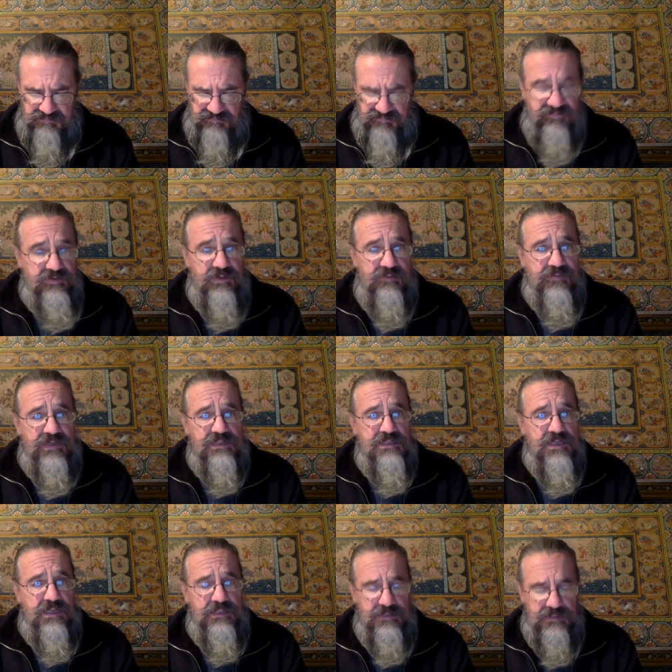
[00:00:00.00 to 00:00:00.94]
free of
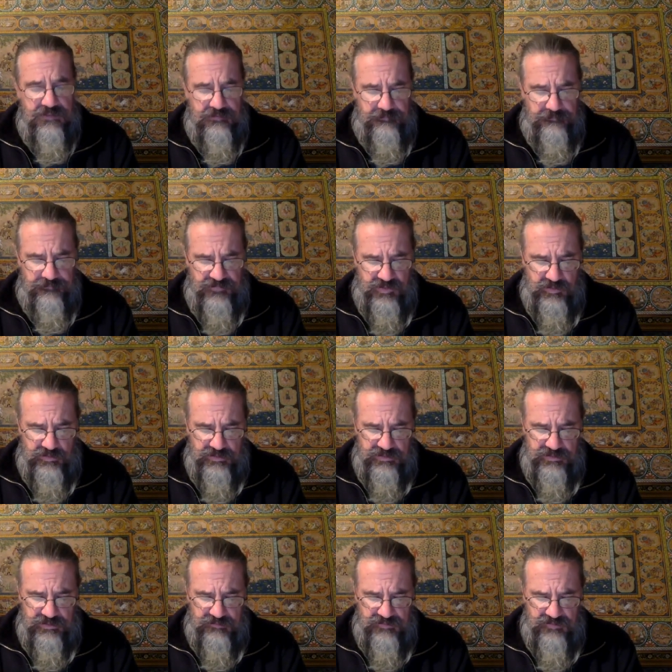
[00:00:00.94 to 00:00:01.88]
anxiety during
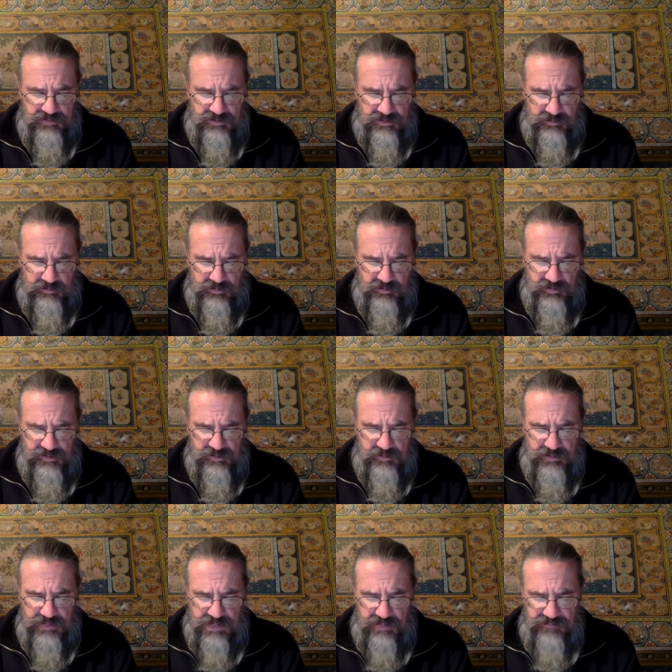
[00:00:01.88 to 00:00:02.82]
times of trouble, who is
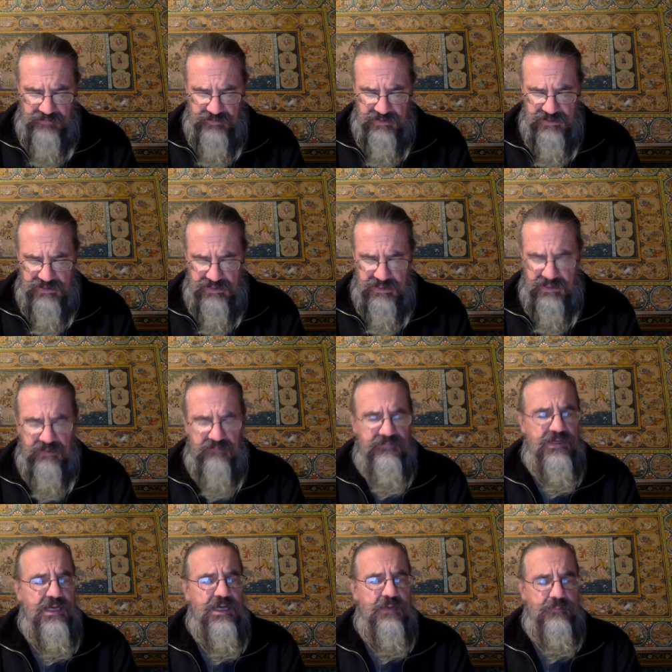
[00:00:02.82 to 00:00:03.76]
without the desire
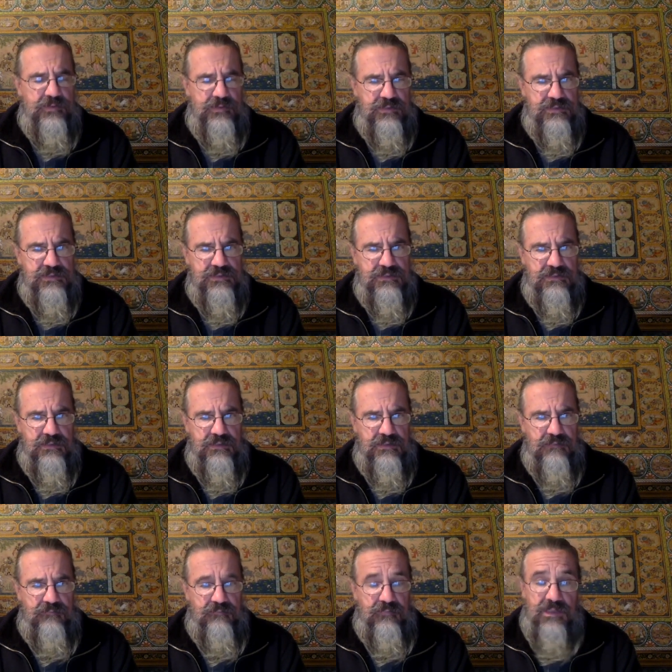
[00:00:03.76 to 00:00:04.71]
for happiness,
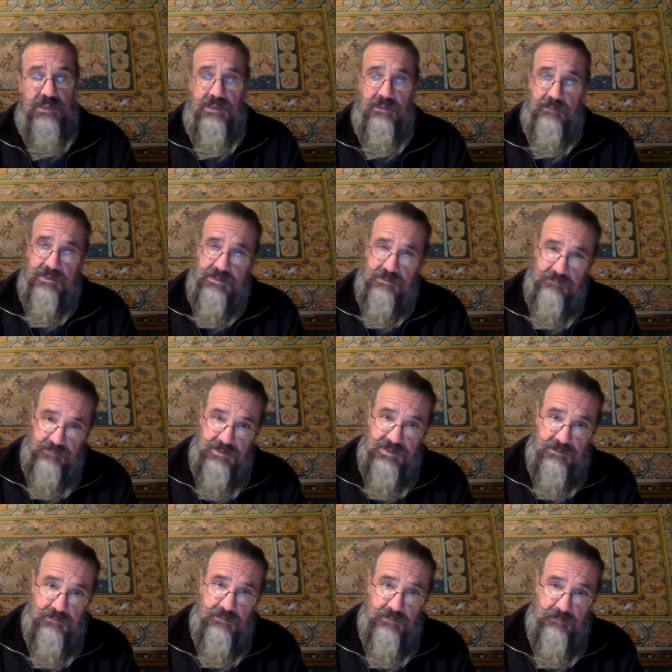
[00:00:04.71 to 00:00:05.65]
meaning
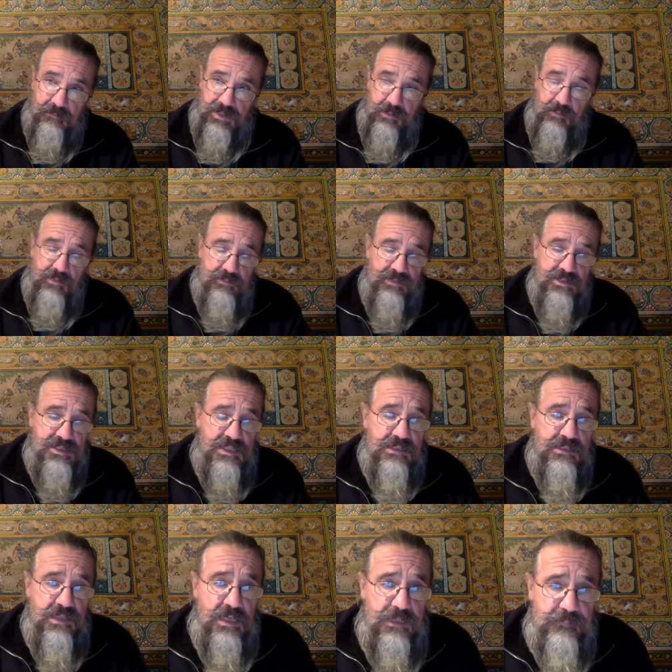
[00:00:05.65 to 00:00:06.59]
might
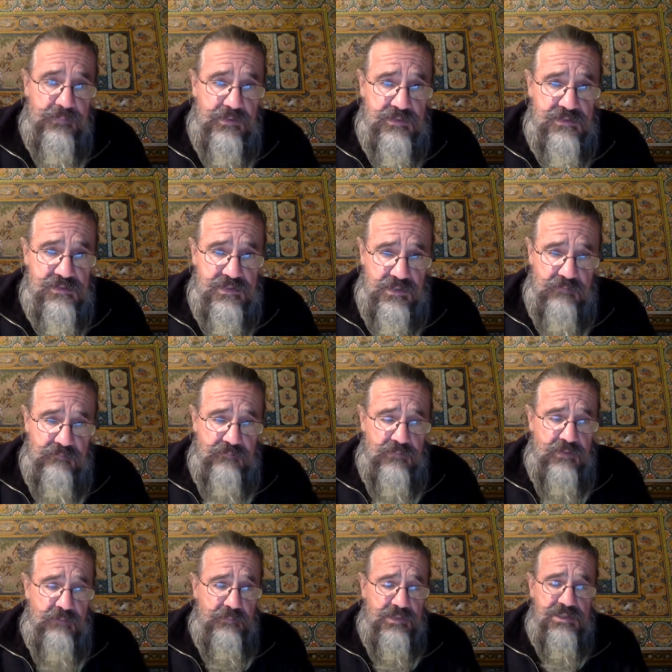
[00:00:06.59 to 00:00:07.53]
seek the happiness, the,
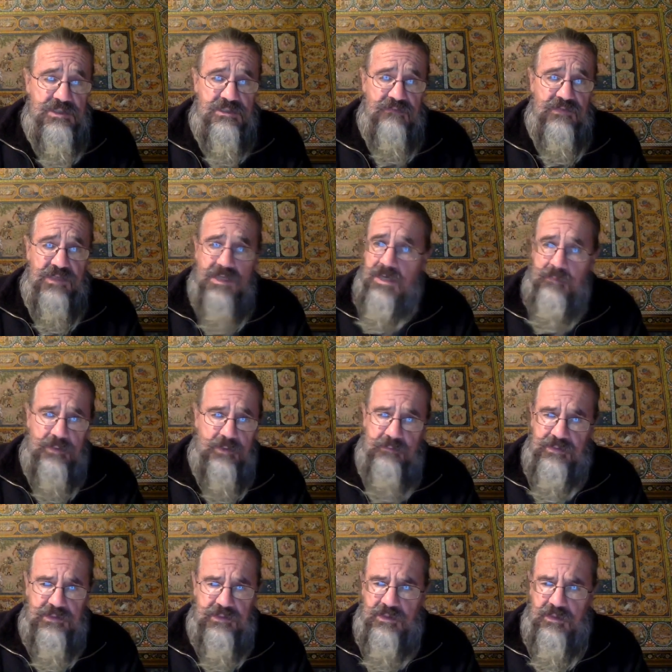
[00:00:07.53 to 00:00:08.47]
the bliss of the
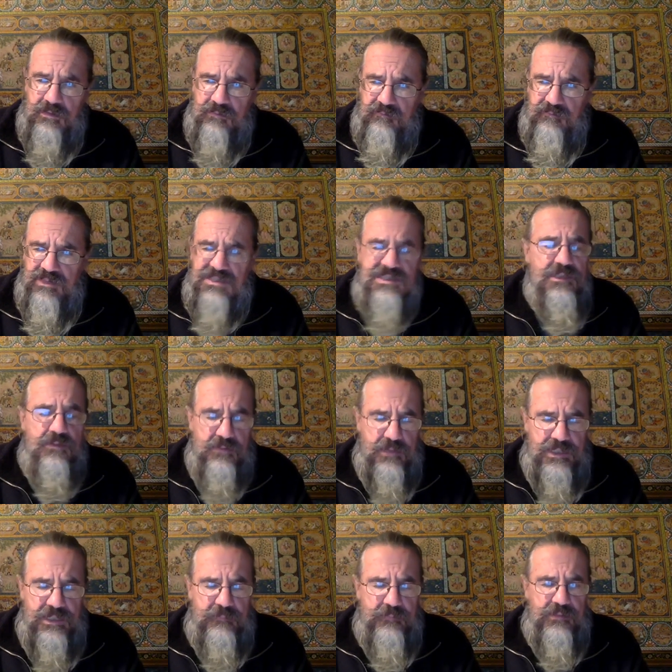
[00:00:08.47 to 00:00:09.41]
Atman, but not
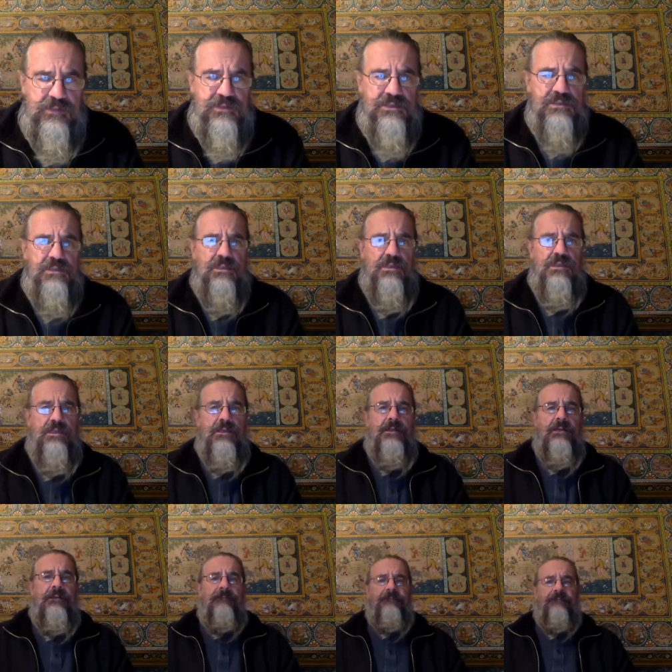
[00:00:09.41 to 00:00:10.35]
material happiness.
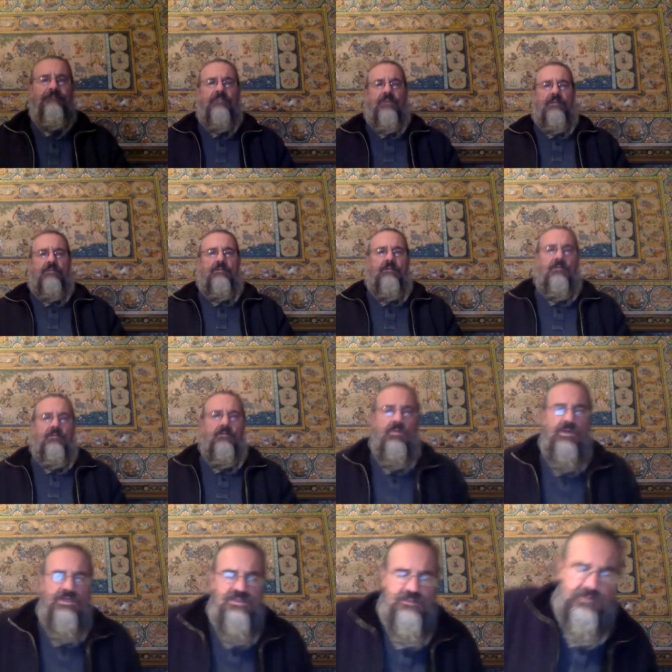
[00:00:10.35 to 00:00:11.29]
The
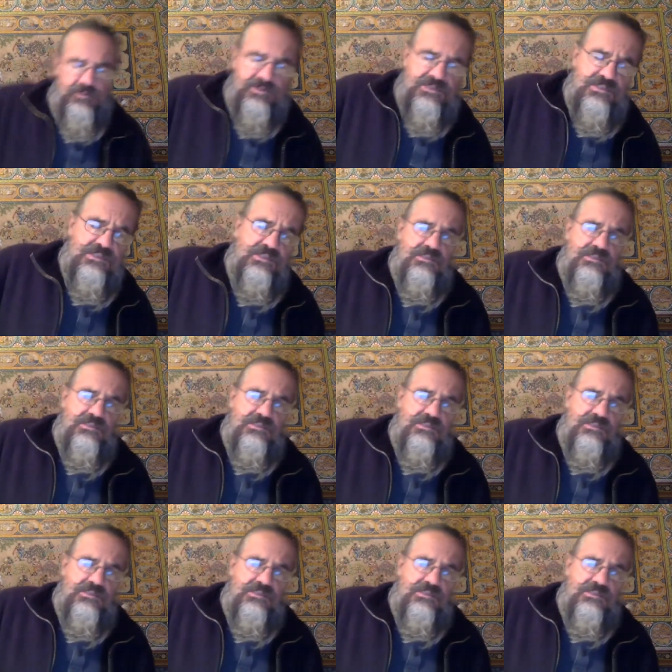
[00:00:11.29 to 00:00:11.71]
wise person